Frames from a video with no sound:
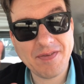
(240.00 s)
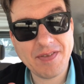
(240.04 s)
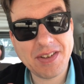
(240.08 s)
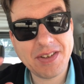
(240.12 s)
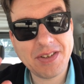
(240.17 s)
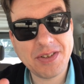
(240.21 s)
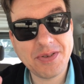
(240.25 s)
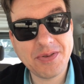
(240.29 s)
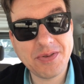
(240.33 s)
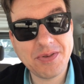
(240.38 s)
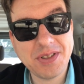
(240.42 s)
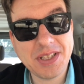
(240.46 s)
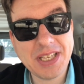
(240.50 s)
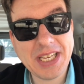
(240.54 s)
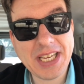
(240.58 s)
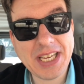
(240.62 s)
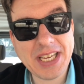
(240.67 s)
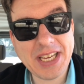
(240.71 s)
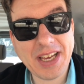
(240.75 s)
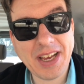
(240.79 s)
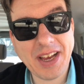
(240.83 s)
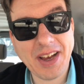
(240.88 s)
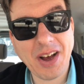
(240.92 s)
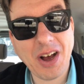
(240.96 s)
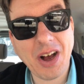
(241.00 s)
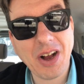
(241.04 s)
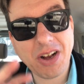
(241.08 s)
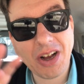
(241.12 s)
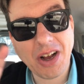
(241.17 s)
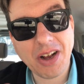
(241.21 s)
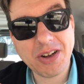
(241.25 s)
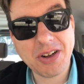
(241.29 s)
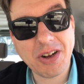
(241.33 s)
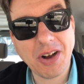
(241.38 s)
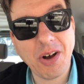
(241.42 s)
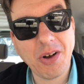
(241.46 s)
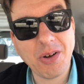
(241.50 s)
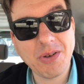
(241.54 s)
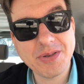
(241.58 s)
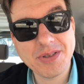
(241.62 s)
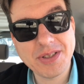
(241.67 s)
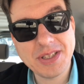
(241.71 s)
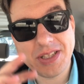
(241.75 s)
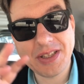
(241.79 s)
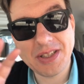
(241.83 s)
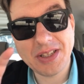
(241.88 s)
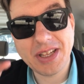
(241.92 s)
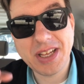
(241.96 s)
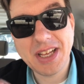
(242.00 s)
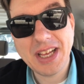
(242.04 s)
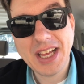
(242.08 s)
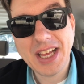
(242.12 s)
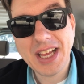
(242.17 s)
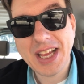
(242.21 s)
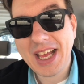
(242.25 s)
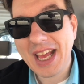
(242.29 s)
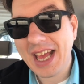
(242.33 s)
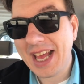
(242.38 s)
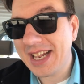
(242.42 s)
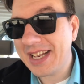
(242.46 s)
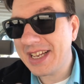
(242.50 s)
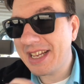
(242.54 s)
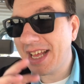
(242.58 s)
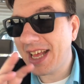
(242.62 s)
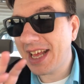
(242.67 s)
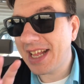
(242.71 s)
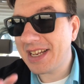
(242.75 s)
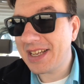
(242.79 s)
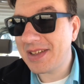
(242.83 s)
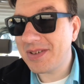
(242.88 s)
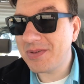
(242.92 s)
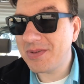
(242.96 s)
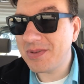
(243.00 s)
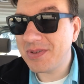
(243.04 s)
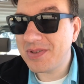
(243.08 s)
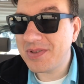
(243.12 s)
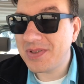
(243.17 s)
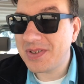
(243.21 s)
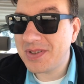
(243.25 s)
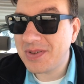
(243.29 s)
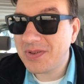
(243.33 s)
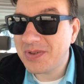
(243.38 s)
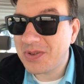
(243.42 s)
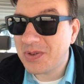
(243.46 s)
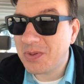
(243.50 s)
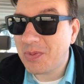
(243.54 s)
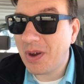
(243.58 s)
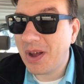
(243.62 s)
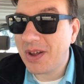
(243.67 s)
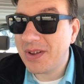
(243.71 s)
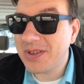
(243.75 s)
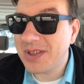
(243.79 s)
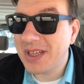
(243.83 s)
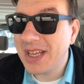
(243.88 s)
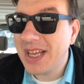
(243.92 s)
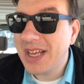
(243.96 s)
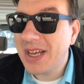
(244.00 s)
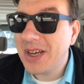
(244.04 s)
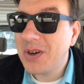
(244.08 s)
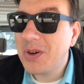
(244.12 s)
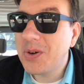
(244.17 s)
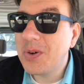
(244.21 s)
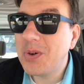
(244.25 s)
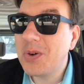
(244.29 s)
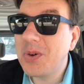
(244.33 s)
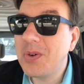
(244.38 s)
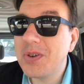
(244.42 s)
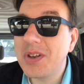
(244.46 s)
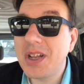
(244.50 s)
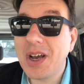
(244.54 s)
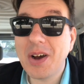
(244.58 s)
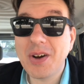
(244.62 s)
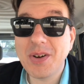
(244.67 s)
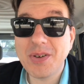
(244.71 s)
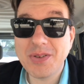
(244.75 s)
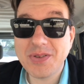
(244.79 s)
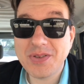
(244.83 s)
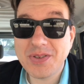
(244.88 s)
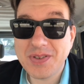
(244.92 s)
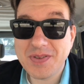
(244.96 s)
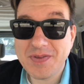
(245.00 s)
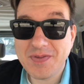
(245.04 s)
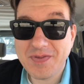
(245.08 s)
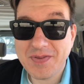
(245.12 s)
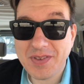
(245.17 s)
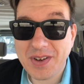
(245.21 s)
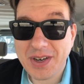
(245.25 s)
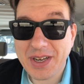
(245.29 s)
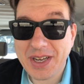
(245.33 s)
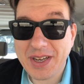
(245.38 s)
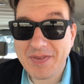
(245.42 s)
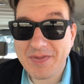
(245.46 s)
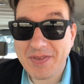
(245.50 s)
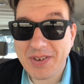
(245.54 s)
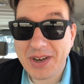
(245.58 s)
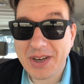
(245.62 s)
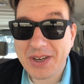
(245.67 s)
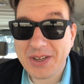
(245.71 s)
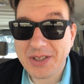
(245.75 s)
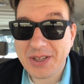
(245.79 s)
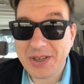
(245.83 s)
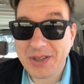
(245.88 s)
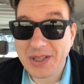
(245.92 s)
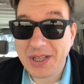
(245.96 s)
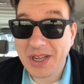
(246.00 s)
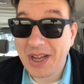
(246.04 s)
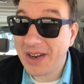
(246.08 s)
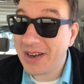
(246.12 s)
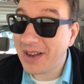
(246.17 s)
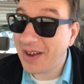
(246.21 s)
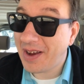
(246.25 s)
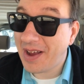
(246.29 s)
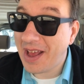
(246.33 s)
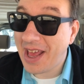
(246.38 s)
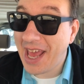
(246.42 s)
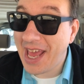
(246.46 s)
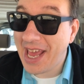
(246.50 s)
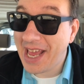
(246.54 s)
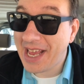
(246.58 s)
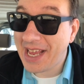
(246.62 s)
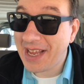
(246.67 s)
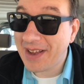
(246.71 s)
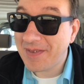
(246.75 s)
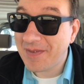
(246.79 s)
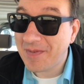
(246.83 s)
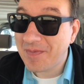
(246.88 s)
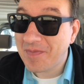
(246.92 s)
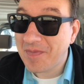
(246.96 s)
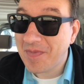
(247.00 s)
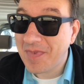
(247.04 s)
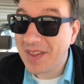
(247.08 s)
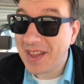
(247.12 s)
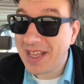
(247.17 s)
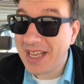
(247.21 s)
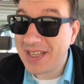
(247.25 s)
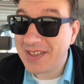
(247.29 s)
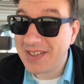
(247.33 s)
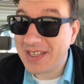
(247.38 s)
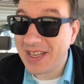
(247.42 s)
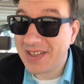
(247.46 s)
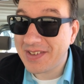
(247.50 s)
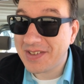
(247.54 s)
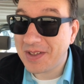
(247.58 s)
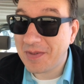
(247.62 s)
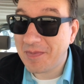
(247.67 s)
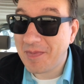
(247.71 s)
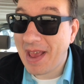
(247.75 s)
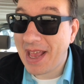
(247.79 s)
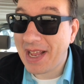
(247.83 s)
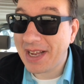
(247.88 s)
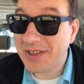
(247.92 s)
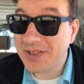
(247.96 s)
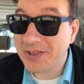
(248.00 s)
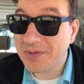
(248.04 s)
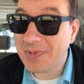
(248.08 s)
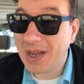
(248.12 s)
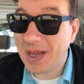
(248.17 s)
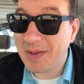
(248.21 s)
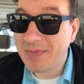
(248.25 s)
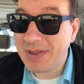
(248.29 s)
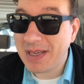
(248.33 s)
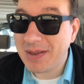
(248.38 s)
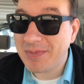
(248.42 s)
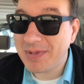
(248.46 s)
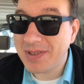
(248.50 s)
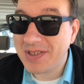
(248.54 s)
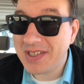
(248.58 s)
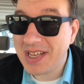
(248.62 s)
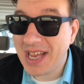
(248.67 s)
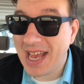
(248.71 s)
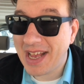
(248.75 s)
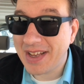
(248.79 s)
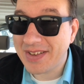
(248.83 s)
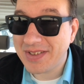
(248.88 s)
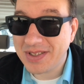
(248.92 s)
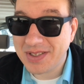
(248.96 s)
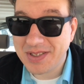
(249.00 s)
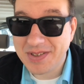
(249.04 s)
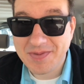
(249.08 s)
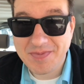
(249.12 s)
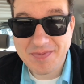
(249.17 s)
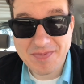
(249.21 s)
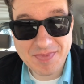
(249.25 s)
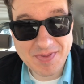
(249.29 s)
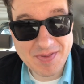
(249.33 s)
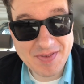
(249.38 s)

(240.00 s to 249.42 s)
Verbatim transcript: of into the uh, occult and and and who is who is well who who knows very very clearly on hey he says the Mangler might be possessed.